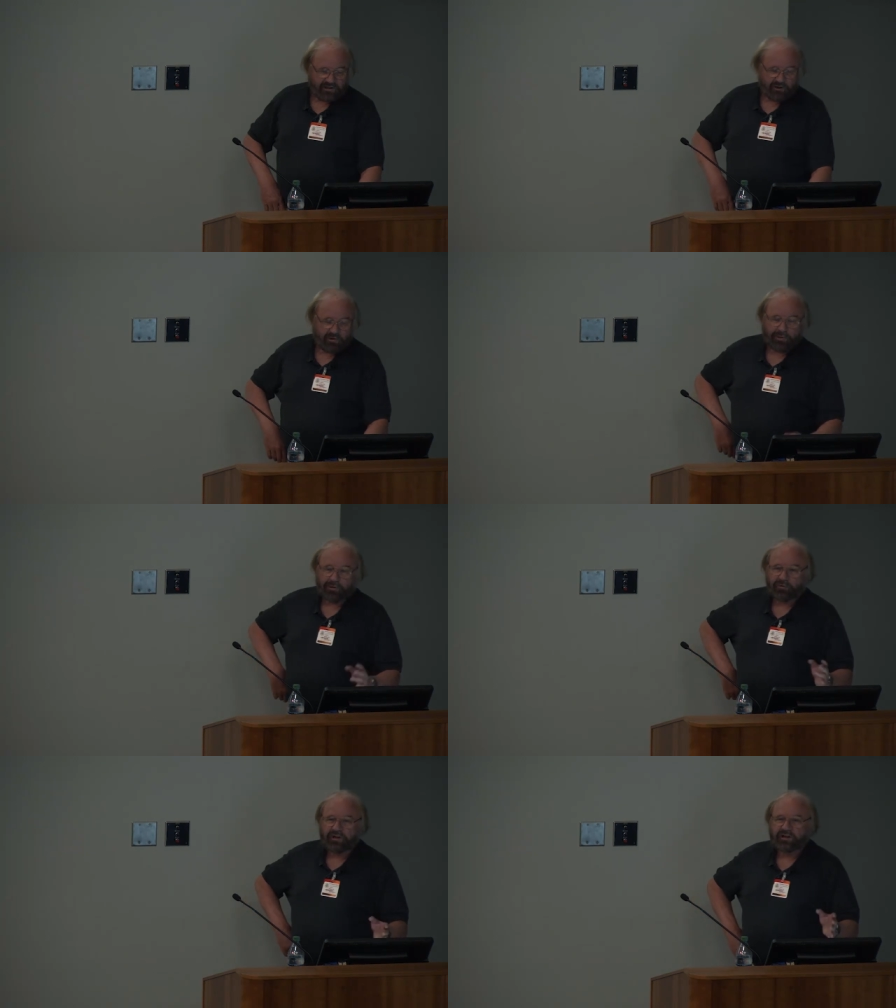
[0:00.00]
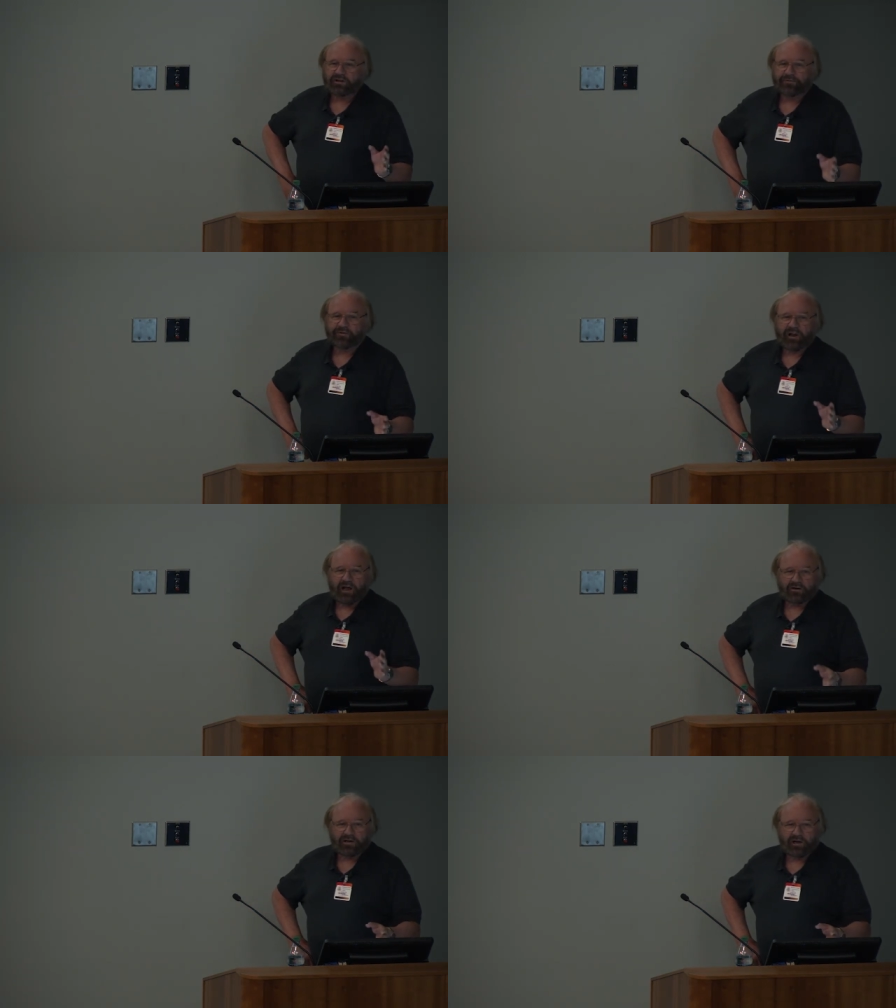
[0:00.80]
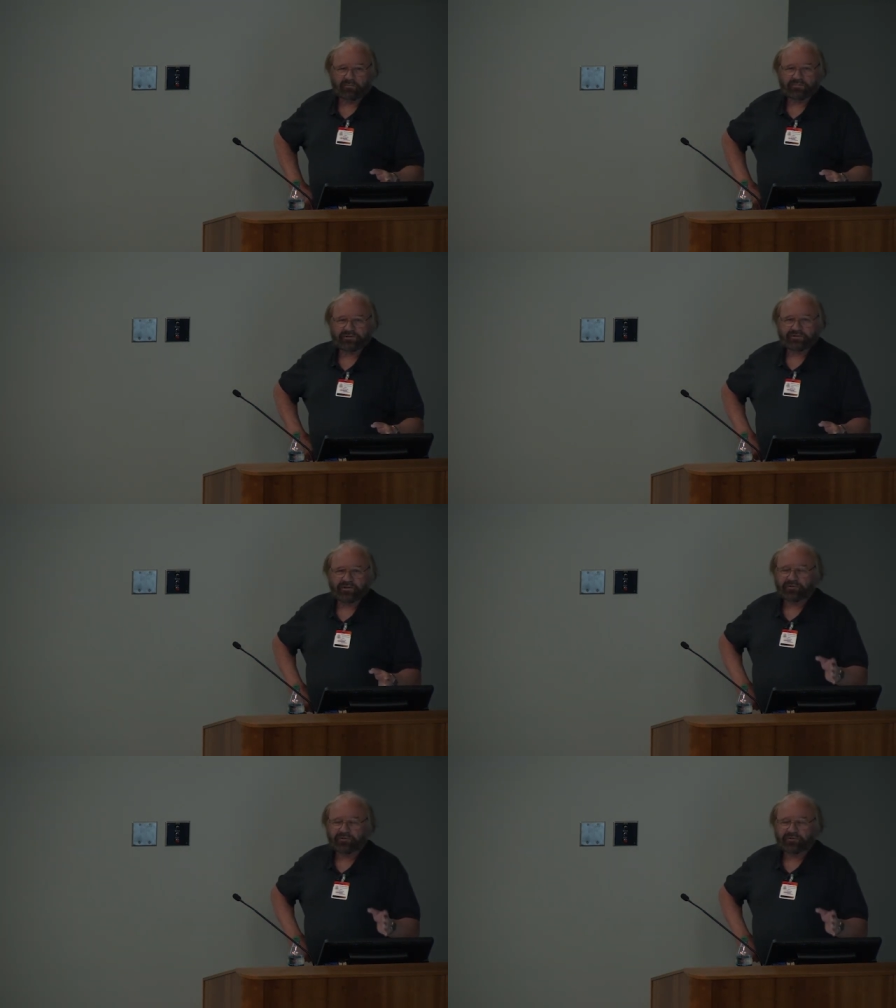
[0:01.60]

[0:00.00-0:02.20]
that there were three different outcomes.